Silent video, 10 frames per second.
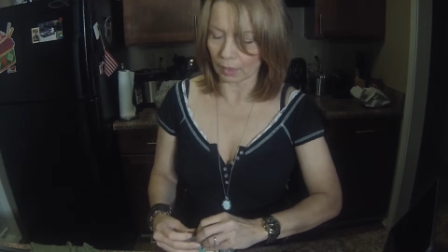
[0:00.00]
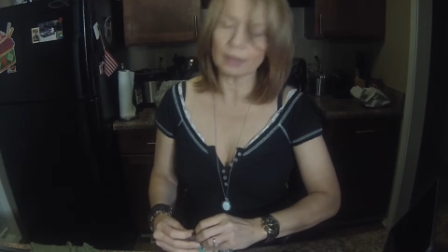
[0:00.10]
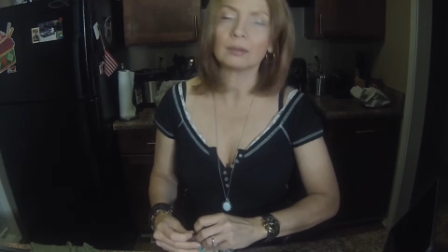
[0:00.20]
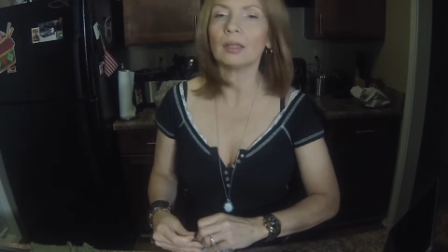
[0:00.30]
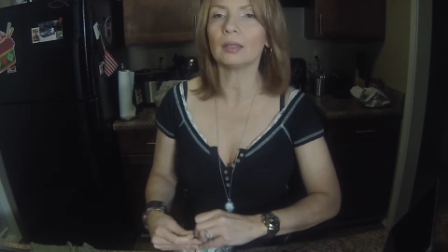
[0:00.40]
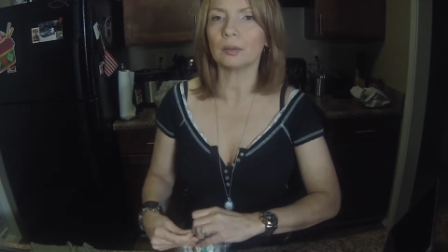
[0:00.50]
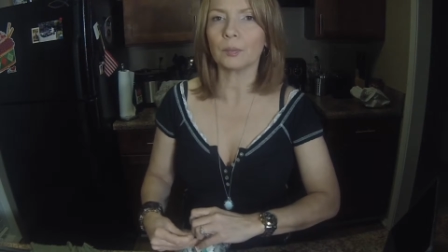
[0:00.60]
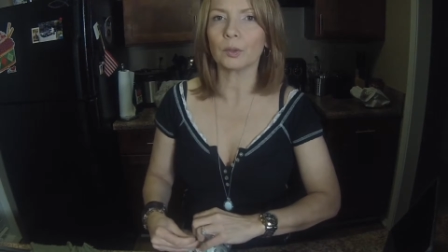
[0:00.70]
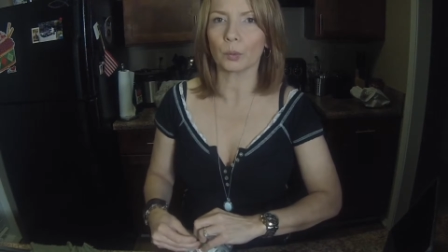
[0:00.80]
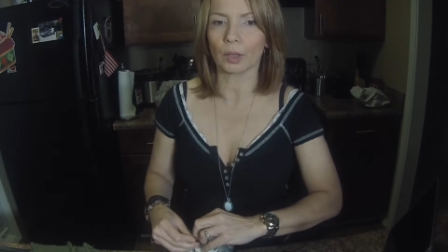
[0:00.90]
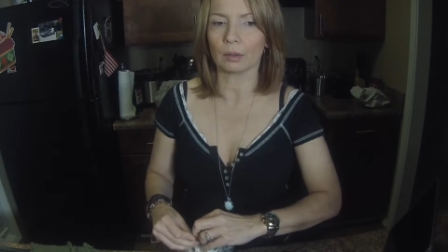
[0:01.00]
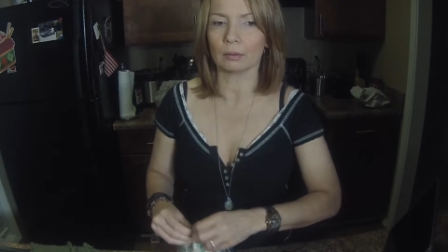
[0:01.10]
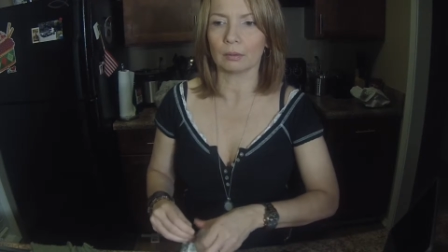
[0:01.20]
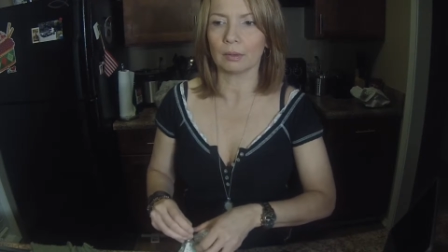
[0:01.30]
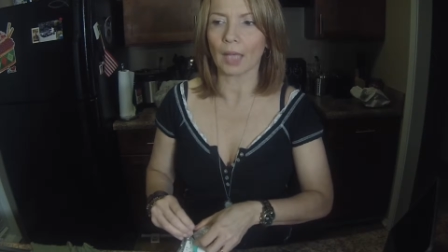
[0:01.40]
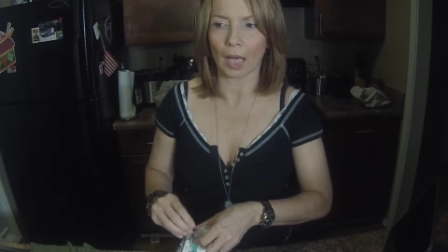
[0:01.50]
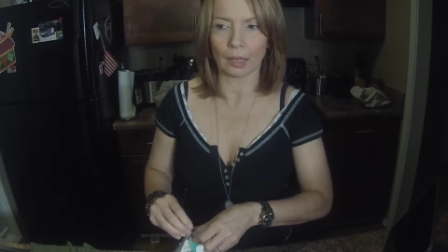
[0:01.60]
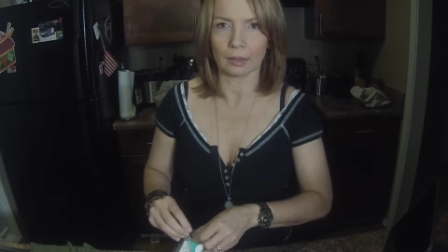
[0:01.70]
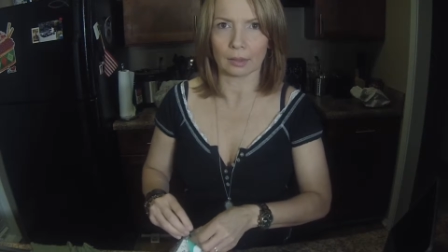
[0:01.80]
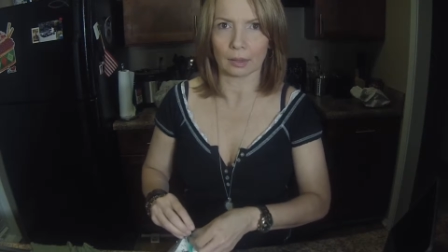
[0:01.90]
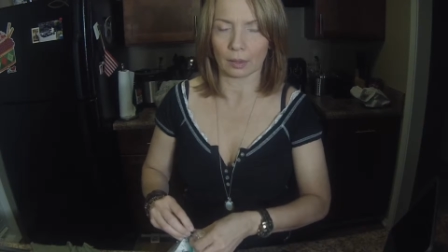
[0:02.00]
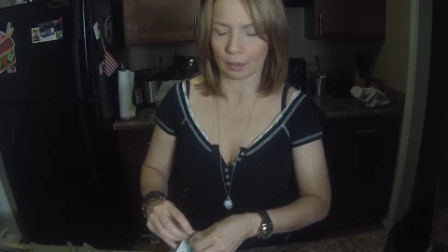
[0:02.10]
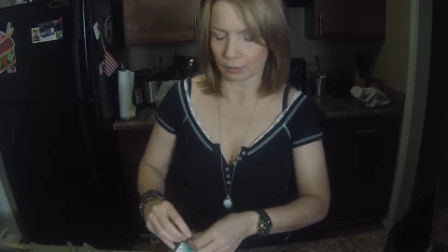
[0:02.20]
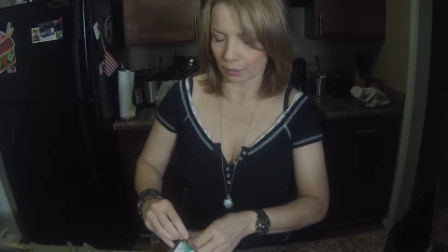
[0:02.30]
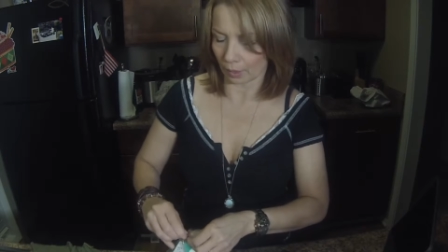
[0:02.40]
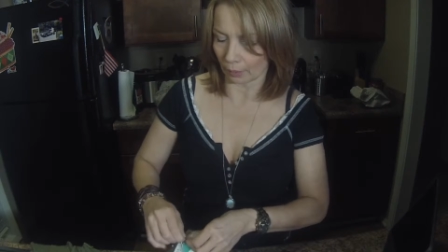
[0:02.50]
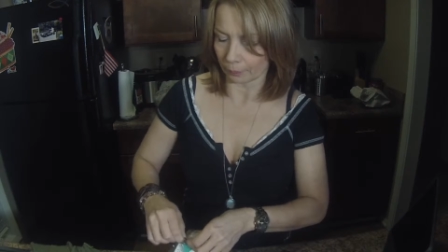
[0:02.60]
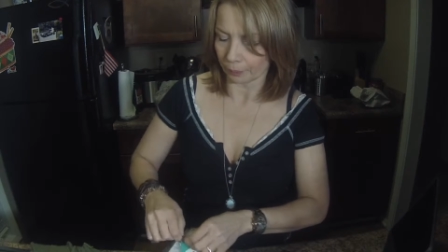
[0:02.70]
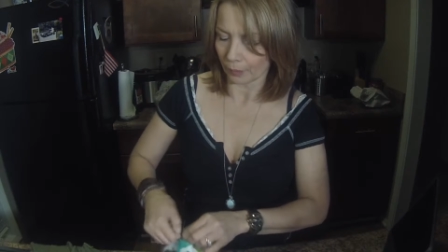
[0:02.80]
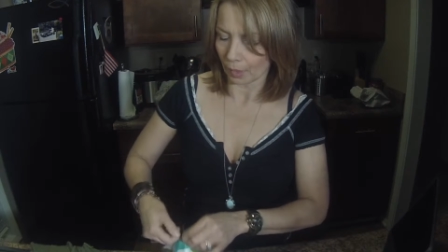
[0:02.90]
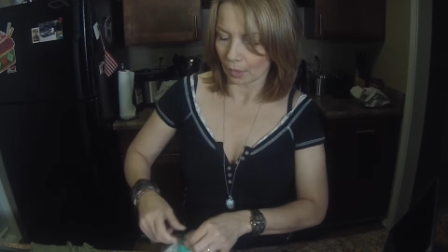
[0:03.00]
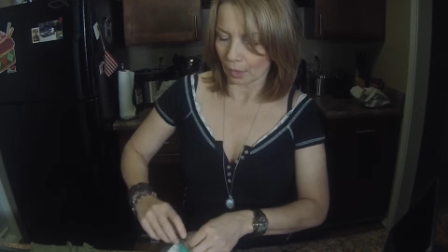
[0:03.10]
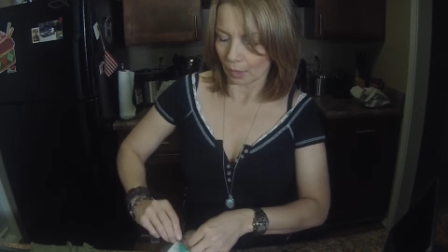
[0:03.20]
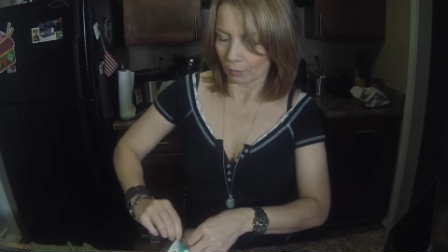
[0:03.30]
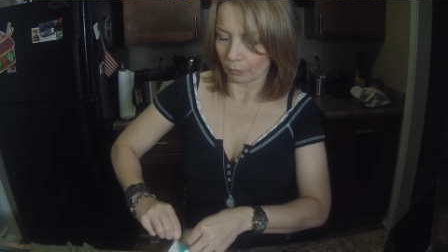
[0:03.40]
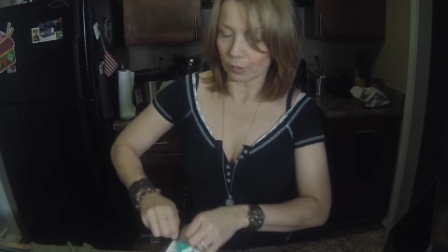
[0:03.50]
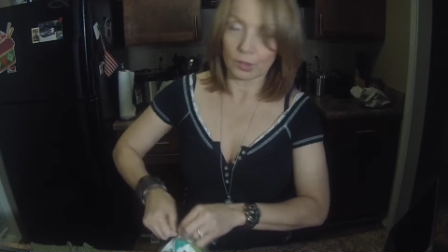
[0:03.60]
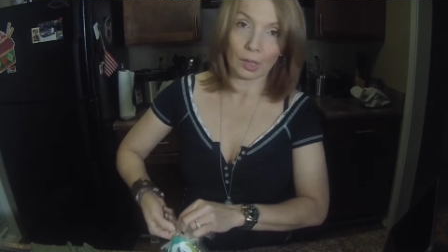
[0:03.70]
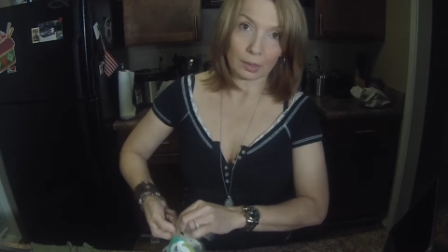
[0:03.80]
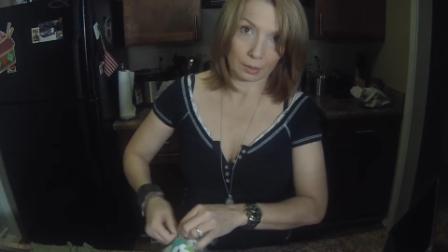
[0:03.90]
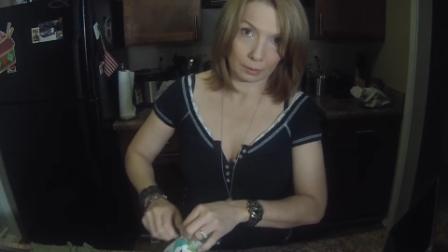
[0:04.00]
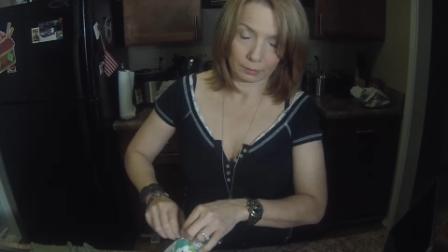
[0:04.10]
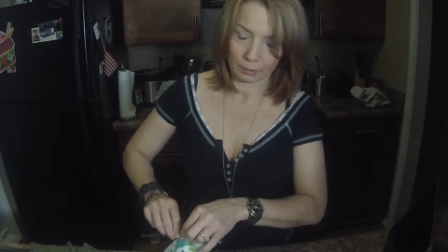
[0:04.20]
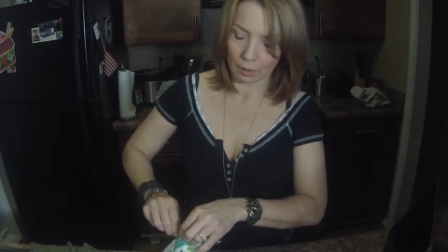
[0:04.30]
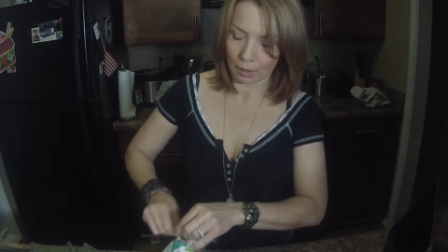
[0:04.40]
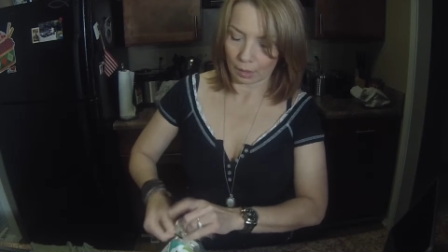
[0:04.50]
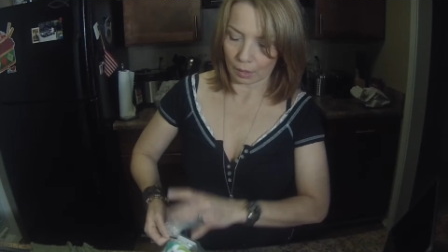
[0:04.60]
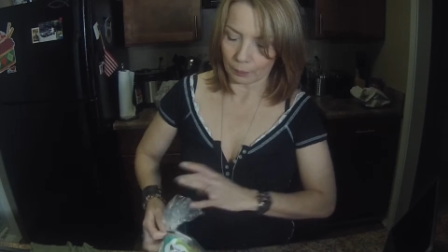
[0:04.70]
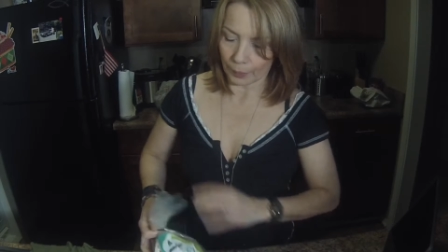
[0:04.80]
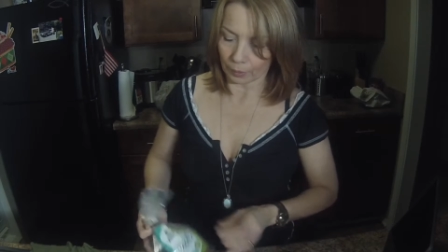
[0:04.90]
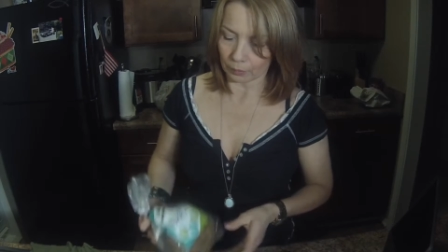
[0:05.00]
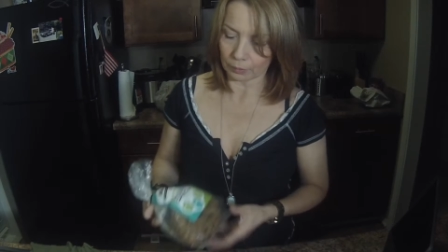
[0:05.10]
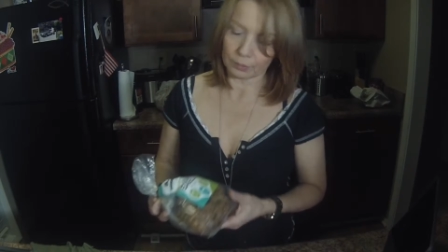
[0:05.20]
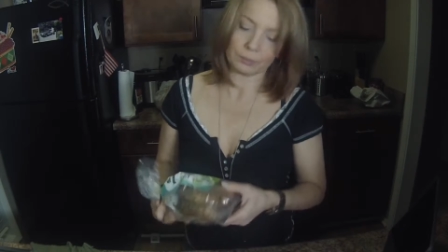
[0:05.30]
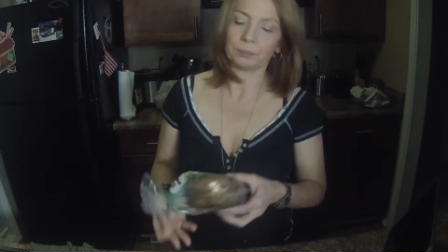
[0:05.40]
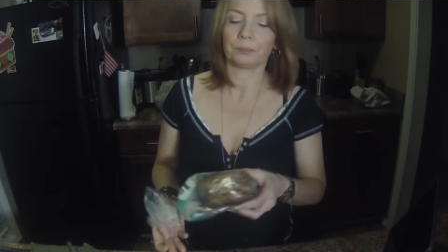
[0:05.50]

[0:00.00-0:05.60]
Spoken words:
It's between $9 and $10, okay, for 6 bagels.